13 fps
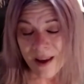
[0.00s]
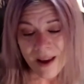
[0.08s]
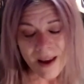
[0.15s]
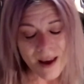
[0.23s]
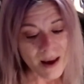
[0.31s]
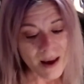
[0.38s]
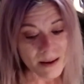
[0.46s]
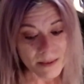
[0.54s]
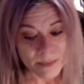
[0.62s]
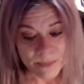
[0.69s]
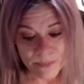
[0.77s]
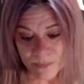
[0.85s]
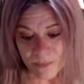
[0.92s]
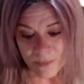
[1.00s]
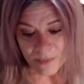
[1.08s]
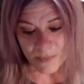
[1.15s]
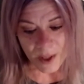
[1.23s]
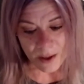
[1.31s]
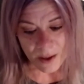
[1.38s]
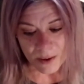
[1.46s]

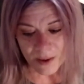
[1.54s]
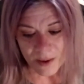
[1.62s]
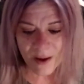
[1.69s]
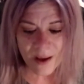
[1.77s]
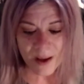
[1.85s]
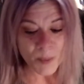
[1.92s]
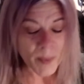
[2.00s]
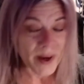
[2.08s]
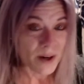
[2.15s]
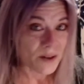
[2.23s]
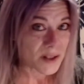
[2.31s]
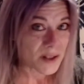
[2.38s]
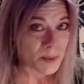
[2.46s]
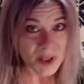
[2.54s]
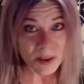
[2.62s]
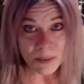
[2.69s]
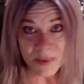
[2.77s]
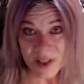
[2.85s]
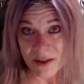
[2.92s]
You can compare symptoms, and you